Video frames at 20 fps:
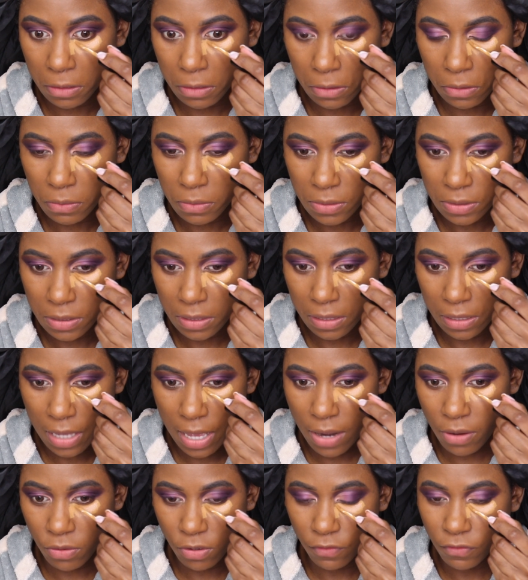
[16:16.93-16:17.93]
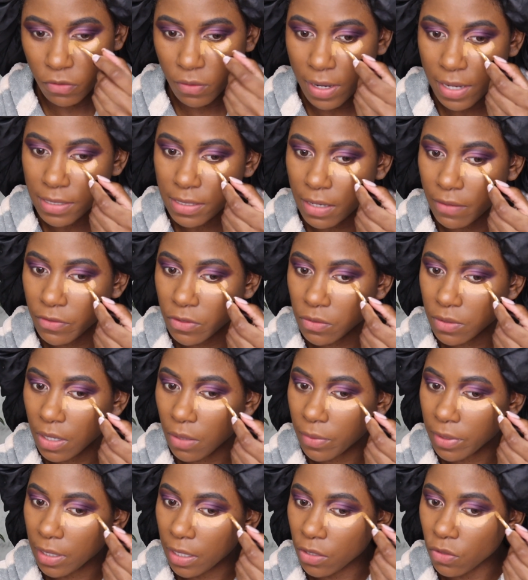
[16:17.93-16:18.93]
used it. I don't know if you guys ever do
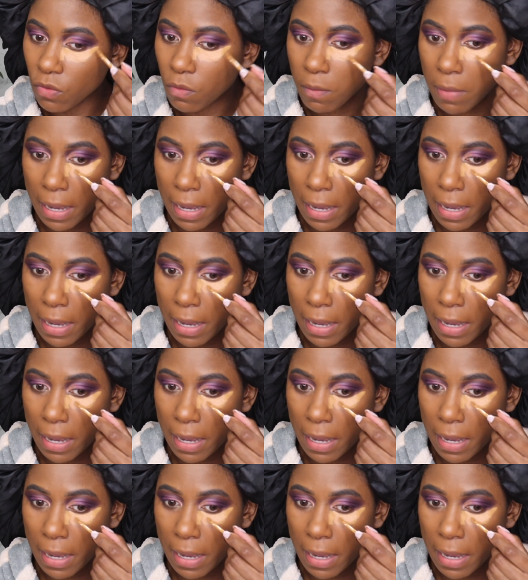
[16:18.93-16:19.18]
that where like you